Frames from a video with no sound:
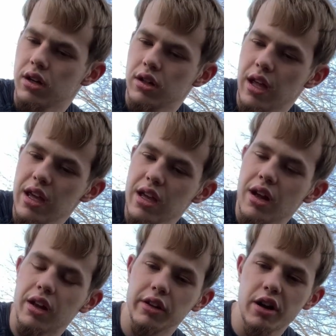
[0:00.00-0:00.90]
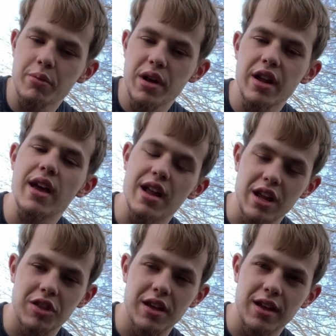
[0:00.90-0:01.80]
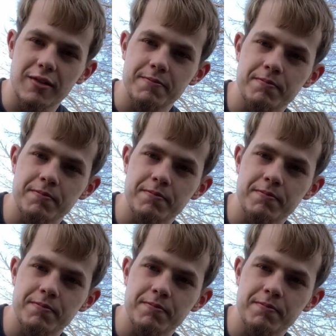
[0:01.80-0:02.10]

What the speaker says: They eat a little bit of anything